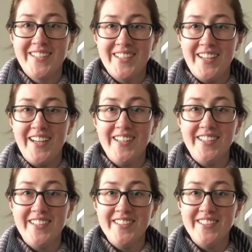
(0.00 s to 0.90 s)
And
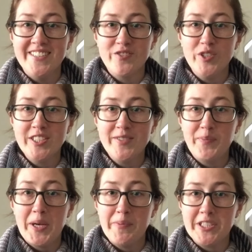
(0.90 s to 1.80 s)
this recent
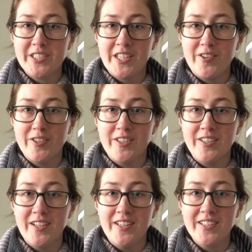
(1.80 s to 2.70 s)
baby shower
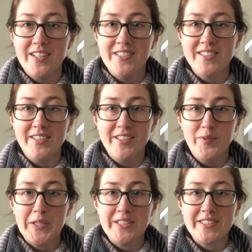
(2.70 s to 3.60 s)
is a little
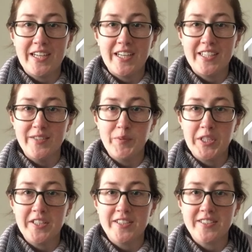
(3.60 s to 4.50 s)
bit tied in
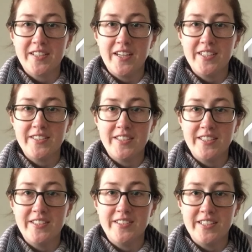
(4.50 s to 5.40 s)
because I
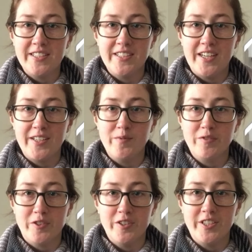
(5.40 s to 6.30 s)
did knit an item
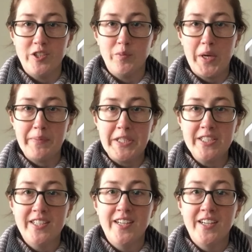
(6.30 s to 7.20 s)
for the new baby.
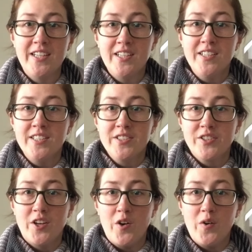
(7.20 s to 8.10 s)

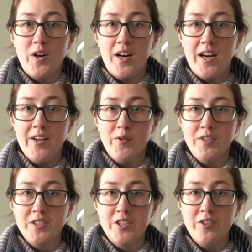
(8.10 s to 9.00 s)
So I will
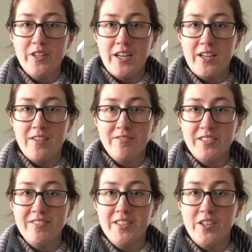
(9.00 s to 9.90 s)
show that off
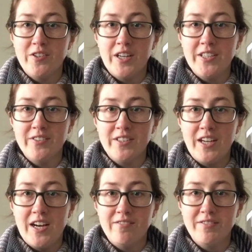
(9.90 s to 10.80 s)
even though I don't
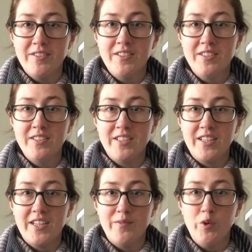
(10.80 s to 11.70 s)
have the
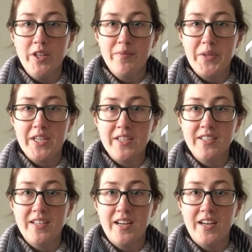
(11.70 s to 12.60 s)
item with me.
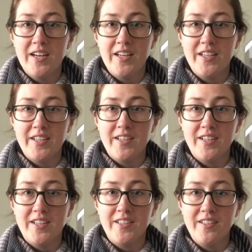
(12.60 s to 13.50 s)

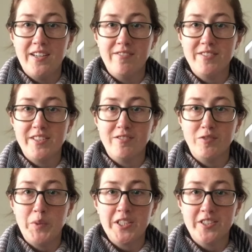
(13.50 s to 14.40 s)
I have several
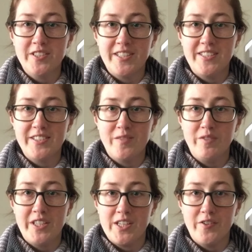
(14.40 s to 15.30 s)
pictures and some
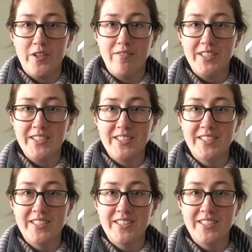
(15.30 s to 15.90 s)
video of it.